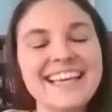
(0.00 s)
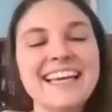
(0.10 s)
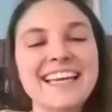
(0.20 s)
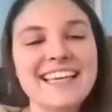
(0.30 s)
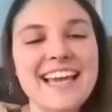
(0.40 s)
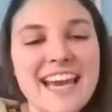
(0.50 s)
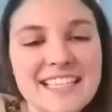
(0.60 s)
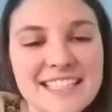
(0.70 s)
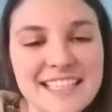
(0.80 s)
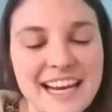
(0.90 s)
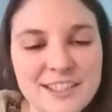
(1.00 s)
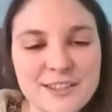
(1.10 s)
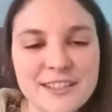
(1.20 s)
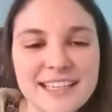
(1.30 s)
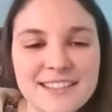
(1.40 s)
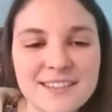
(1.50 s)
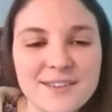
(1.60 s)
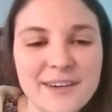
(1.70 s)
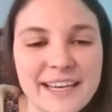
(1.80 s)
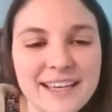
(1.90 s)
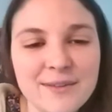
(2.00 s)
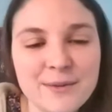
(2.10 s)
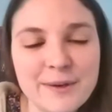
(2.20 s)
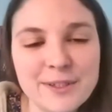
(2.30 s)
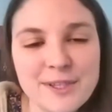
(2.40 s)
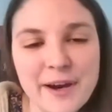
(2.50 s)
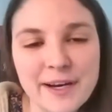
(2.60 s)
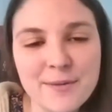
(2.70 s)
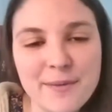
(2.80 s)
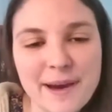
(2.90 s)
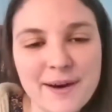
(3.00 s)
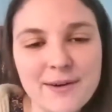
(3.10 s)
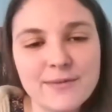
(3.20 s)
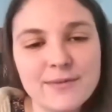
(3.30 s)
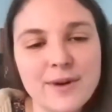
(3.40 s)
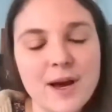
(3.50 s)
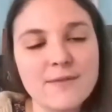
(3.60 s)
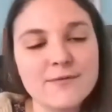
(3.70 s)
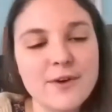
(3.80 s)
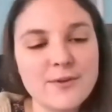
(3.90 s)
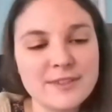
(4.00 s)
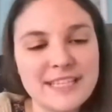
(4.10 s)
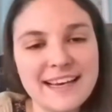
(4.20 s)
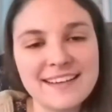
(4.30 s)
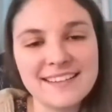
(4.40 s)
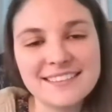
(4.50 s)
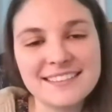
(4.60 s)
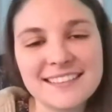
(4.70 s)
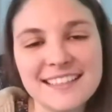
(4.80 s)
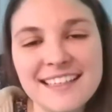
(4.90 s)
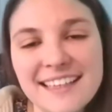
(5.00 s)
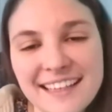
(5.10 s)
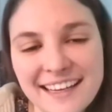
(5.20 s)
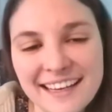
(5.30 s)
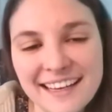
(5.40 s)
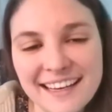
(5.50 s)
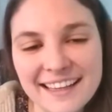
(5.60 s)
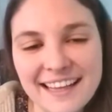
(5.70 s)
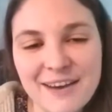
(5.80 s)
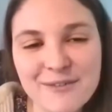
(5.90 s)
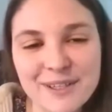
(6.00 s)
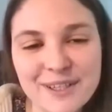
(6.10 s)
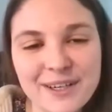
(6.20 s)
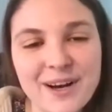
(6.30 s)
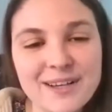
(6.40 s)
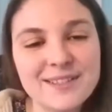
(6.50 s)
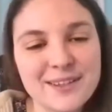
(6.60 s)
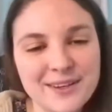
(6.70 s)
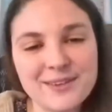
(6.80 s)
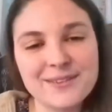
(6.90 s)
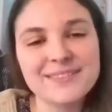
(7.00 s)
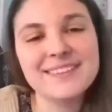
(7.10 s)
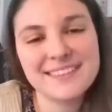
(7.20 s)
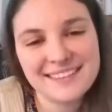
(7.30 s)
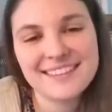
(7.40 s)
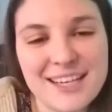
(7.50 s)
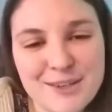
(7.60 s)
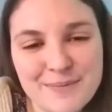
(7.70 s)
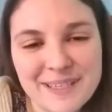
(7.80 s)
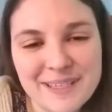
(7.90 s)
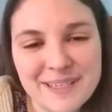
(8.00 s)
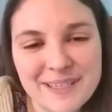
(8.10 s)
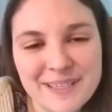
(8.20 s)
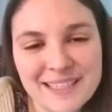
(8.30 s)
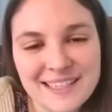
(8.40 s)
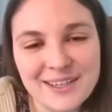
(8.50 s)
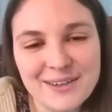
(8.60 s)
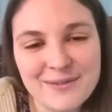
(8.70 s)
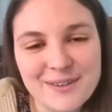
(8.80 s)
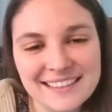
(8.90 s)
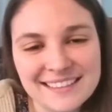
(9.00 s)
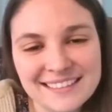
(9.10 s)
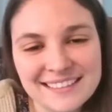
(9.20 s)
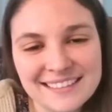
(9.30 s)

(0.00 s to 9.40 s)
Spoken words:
Yes, and actually that's a great, we were talking about folk tales. That one could also be considered a folk tale.